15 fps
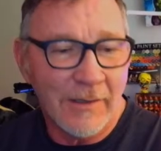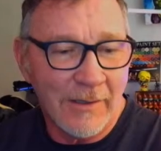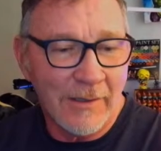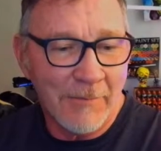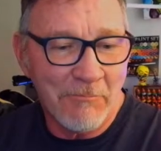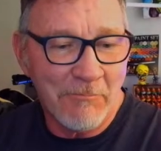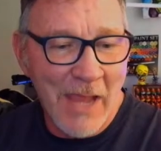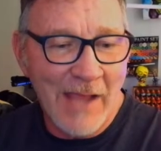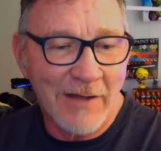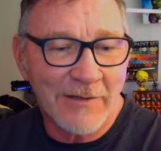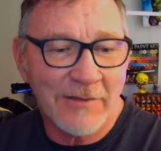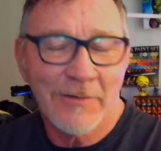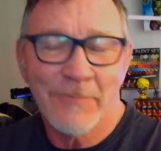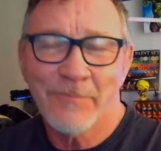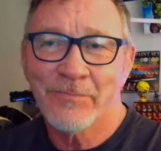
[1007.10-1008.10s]
Mac
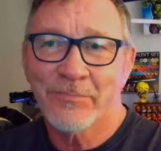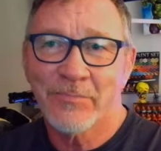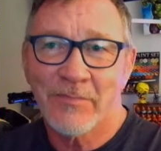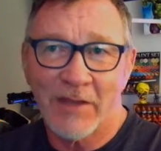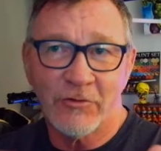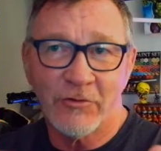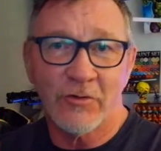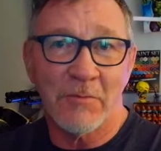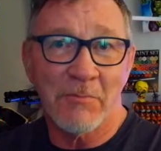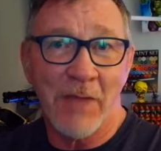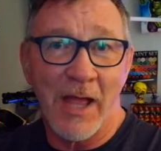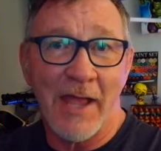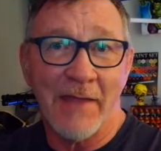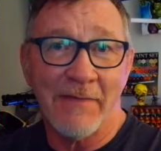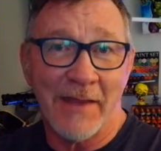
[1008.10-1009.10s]
that you can
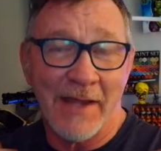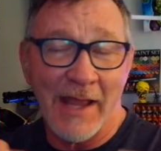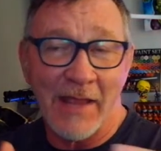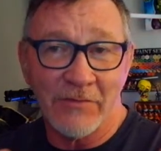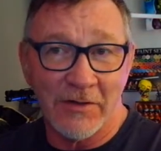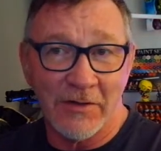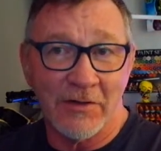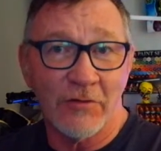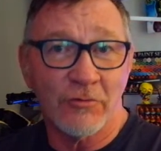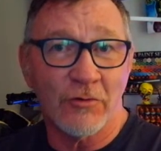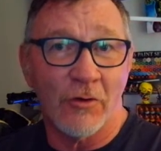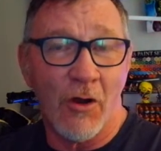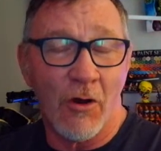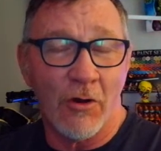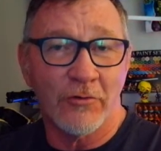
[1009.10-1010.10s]
buy that has an additional
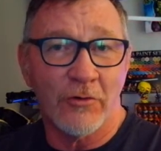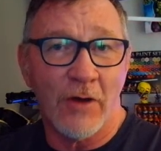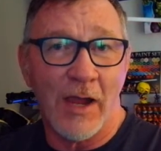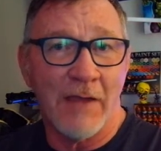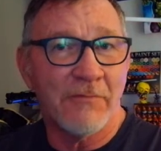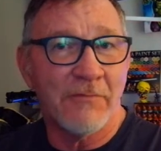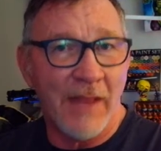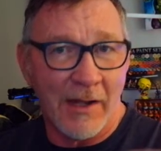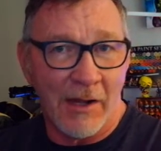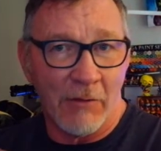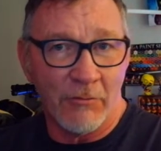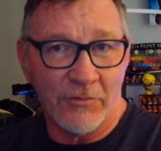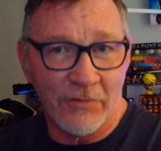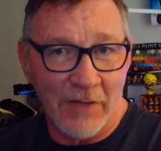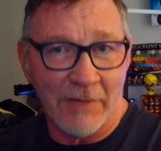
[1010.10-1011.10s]
hard drive that I would
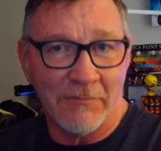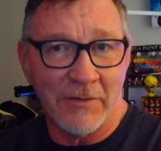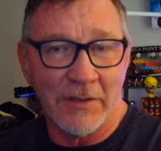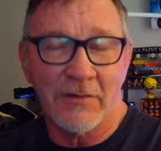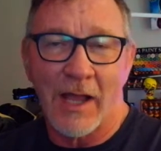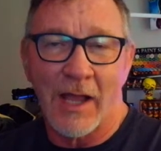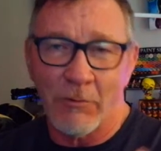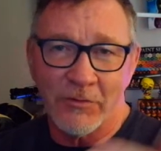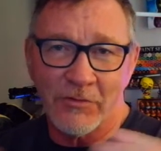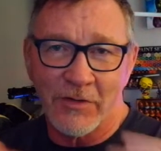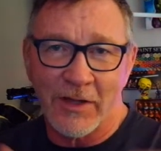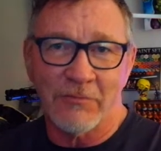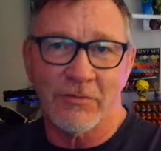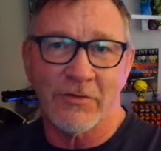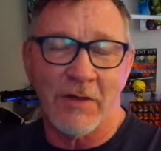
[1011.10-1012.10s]

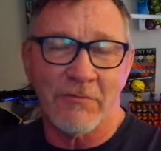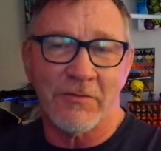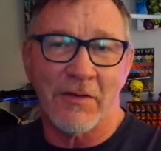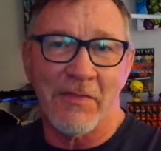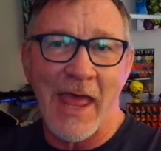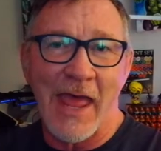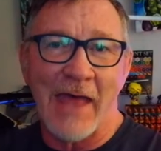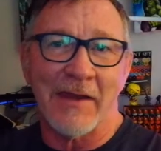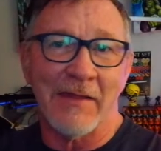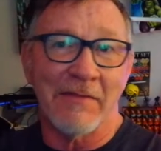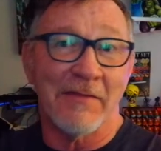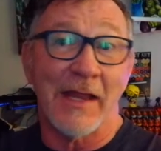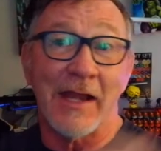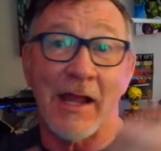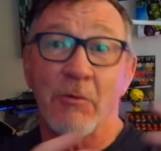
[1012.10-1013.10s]
save stuff to that, and
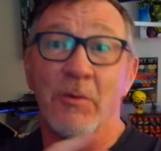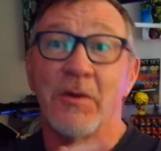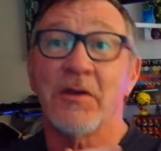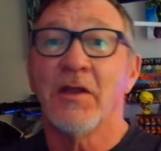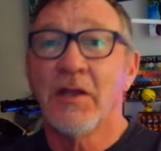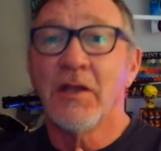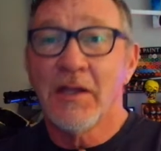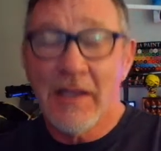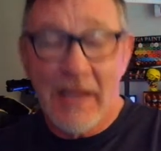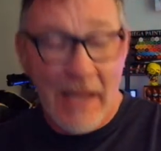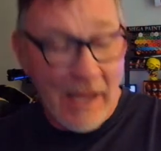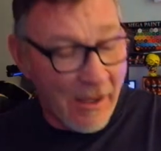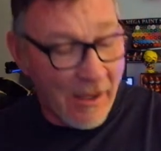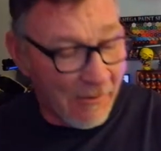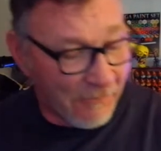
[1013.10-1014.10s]
then I would
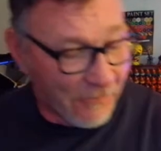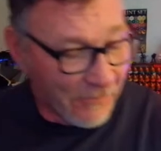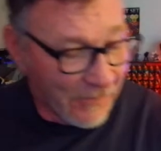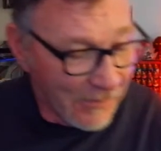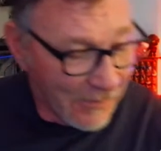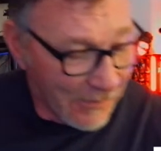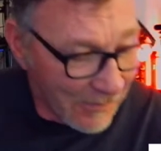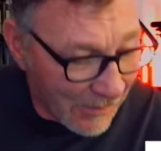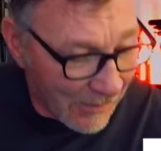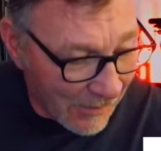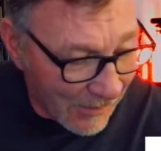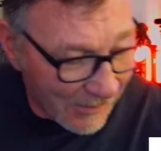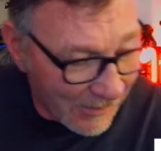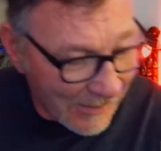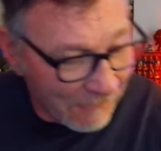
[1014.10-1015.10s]
have
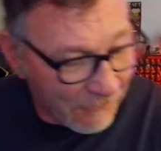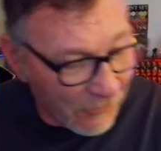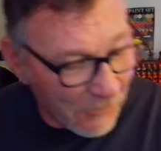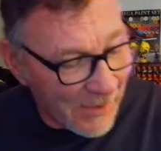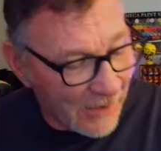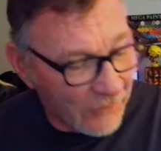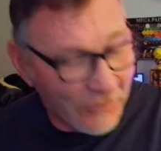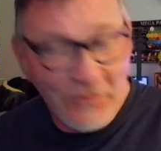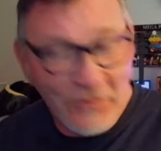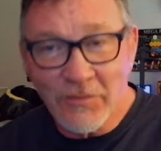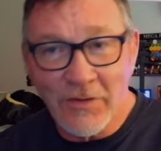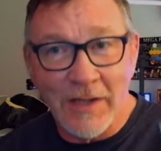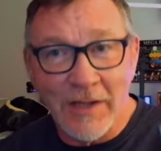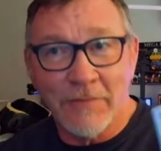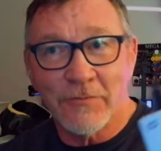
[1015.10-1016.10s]
information
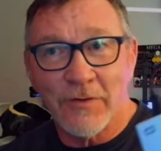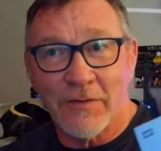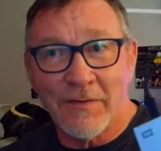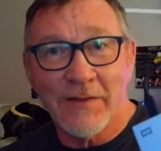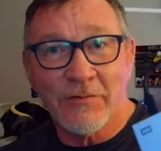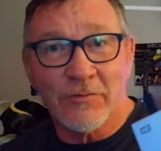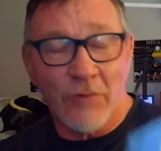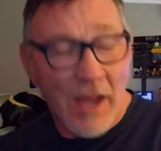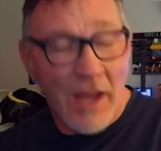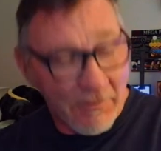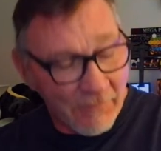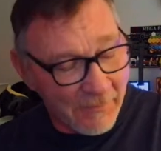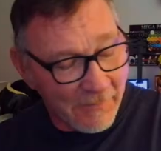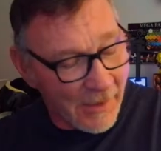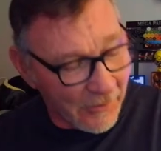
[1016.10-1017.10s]
saved to this drive
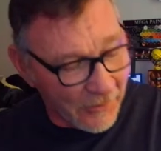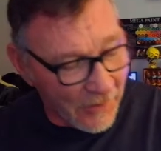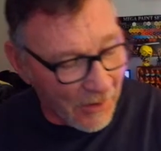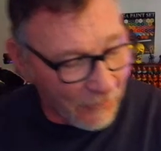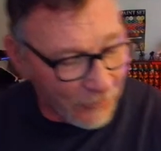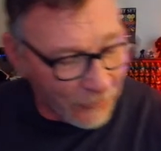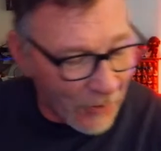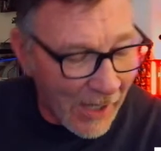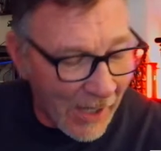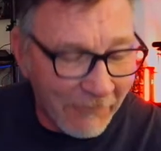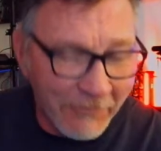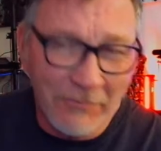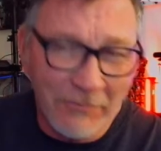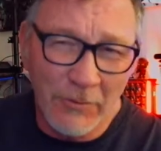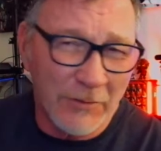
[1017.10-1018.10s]
and then another drive,
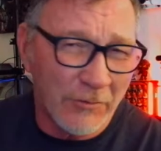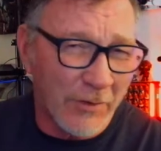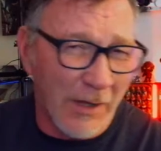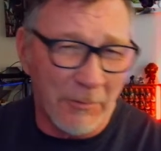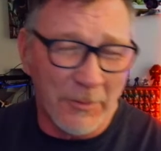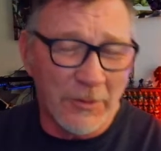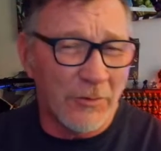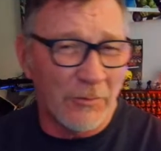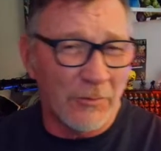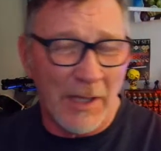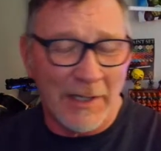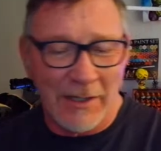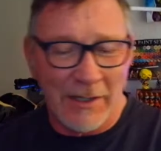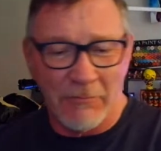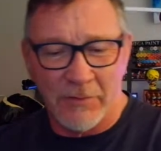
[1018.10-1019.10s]
which I would do
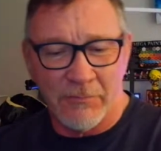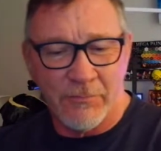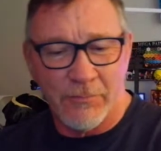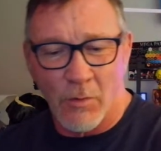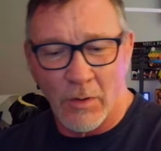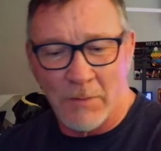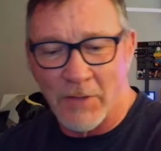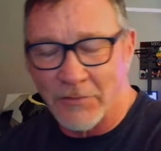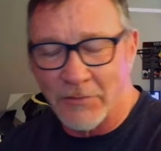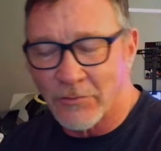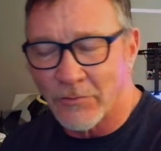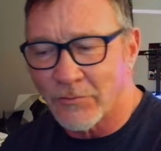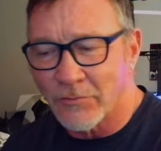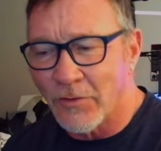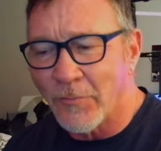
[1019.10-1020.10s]
like every 4 months or
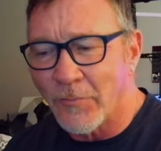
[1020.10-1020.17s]
so.